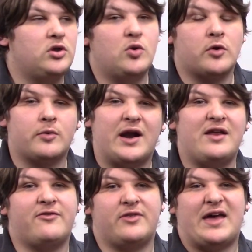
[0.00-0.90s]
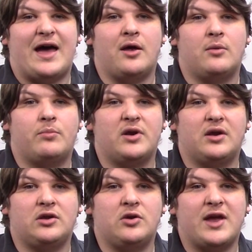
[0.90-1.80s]
You weren't ready for that.
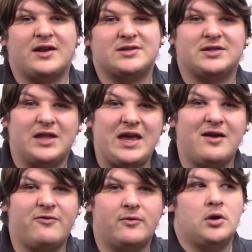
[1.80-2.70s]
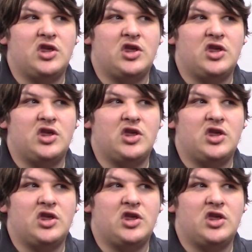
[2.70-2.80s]
But you can't just leave.